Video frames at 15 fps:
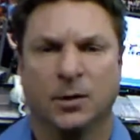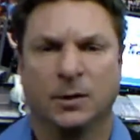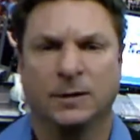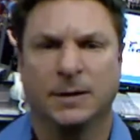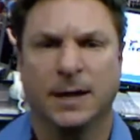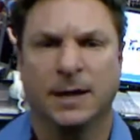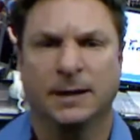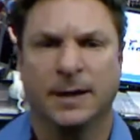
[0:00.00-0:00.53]

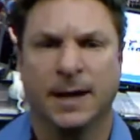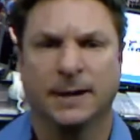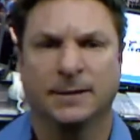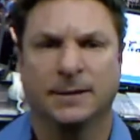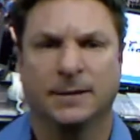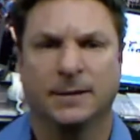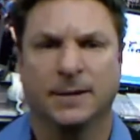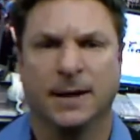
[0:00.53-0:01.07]
like
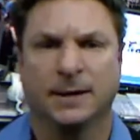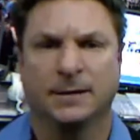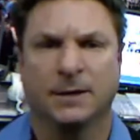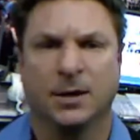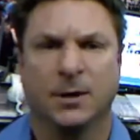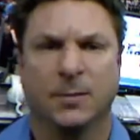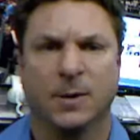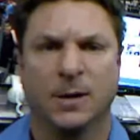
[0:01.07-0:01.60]
that's
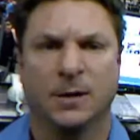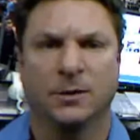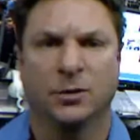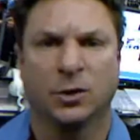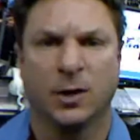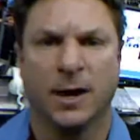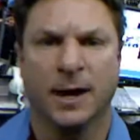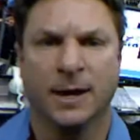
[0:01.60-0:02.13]
going to be the
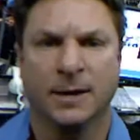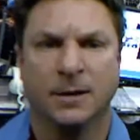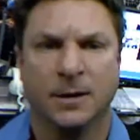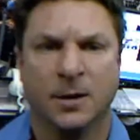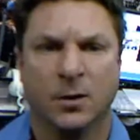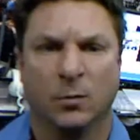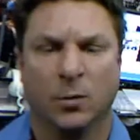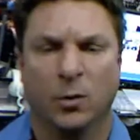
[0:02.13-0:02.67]
trade,
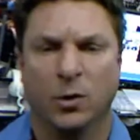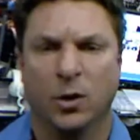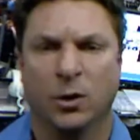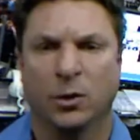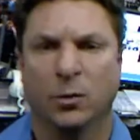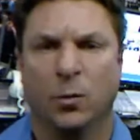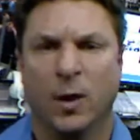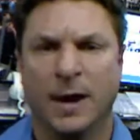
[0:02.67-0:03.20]
where you're
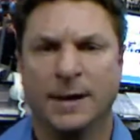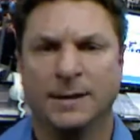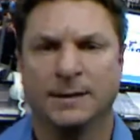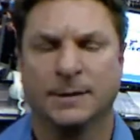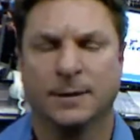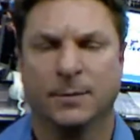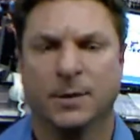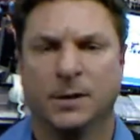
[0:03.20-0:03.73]
going to widen
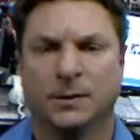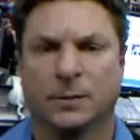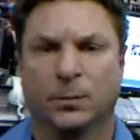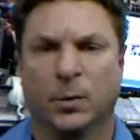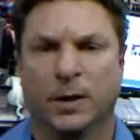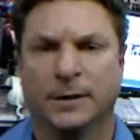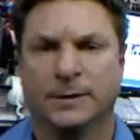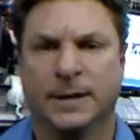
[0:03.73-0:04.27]
some of these
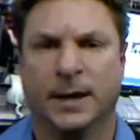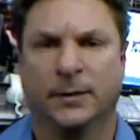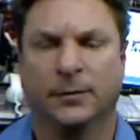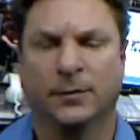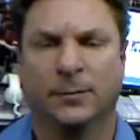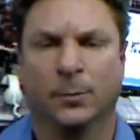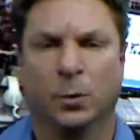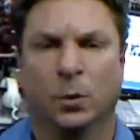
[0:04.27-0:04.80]
spreads out
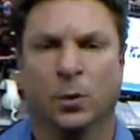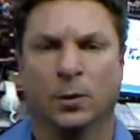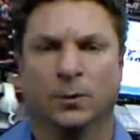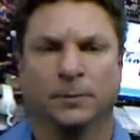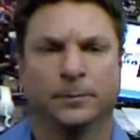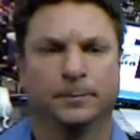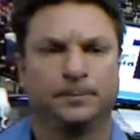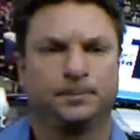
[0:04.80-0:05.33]
some more.
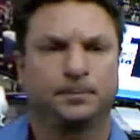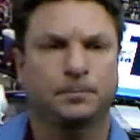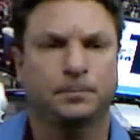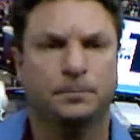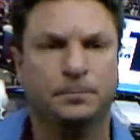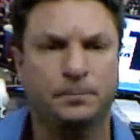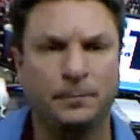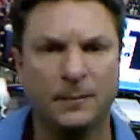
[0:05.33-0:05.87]

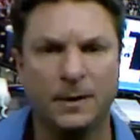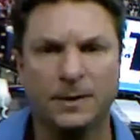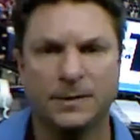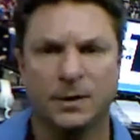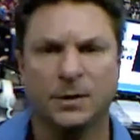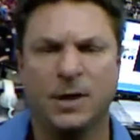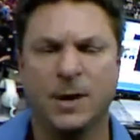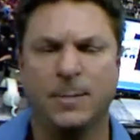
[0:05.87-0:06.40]

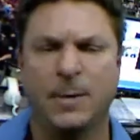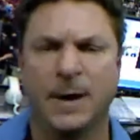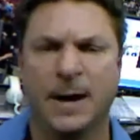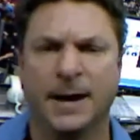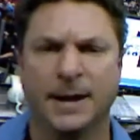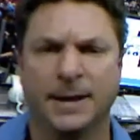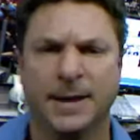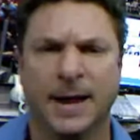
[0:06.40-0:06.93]
So keep an
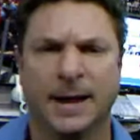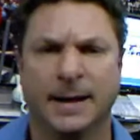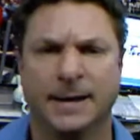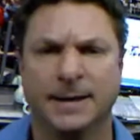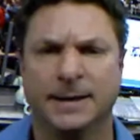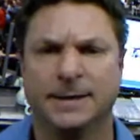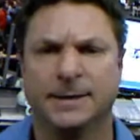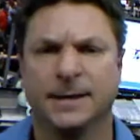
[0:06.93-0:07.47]
eye on that. I
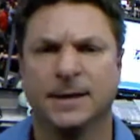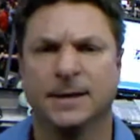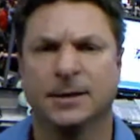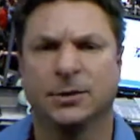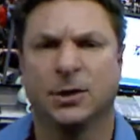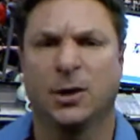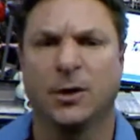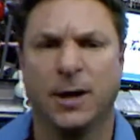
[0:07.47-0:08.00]
did send the
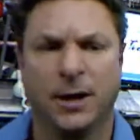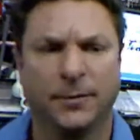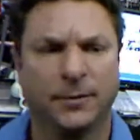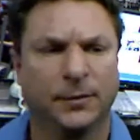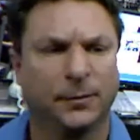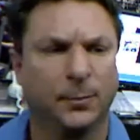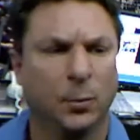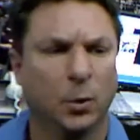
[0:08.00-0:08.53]
chart out
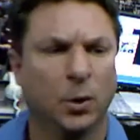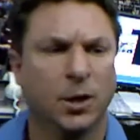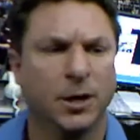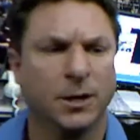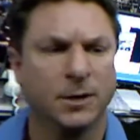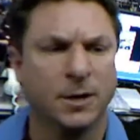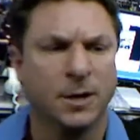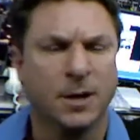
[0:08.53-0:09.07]
this
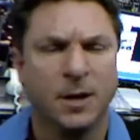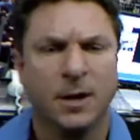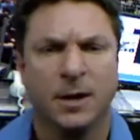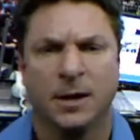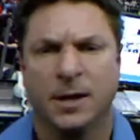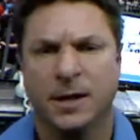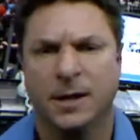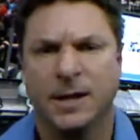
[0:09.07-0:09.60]
morning.
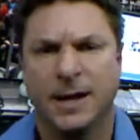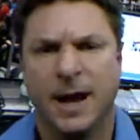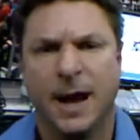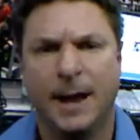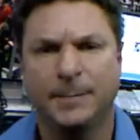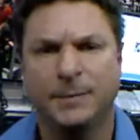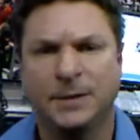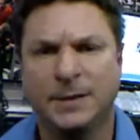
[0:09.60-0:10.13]
In the
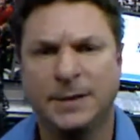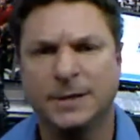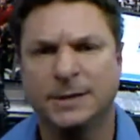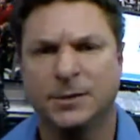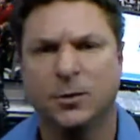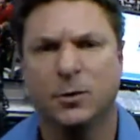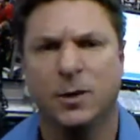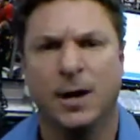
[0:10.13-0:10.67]

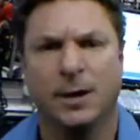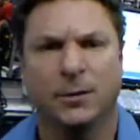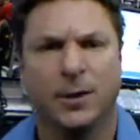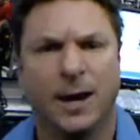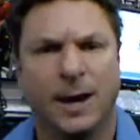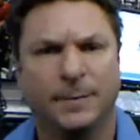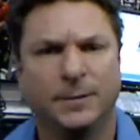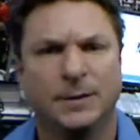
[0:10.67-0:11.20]
options, euro dollar
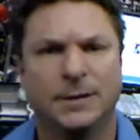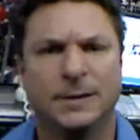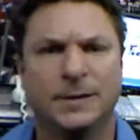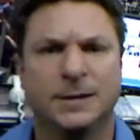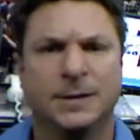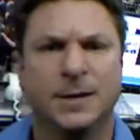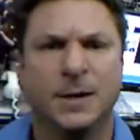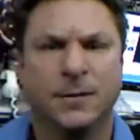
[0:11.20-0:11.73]

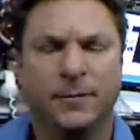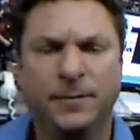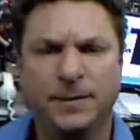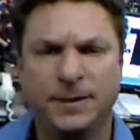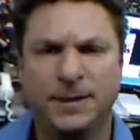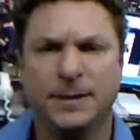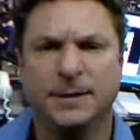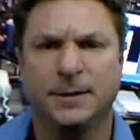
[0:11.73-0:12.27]
options,
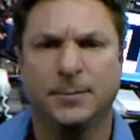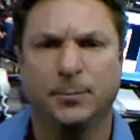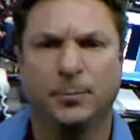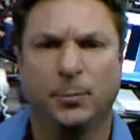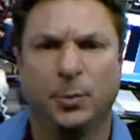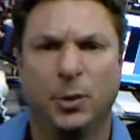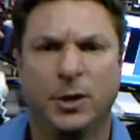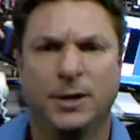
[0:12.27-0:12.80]
seen some
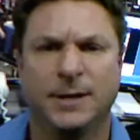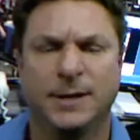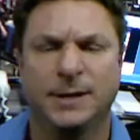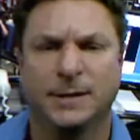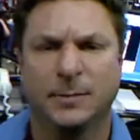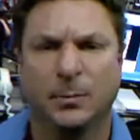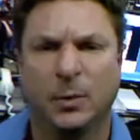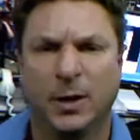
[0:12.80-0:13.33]
pretty
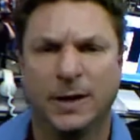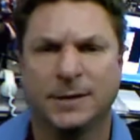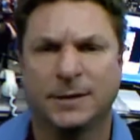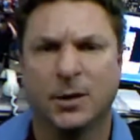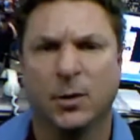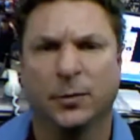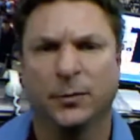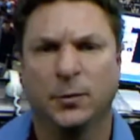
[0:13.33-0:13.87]
decent plays
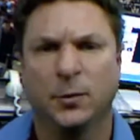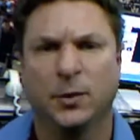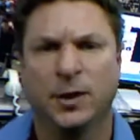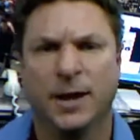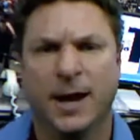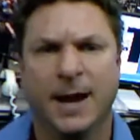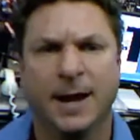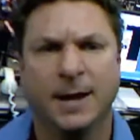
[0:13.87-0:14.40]
go through
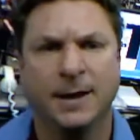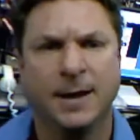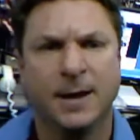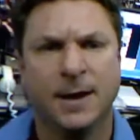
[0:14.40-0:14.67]
today.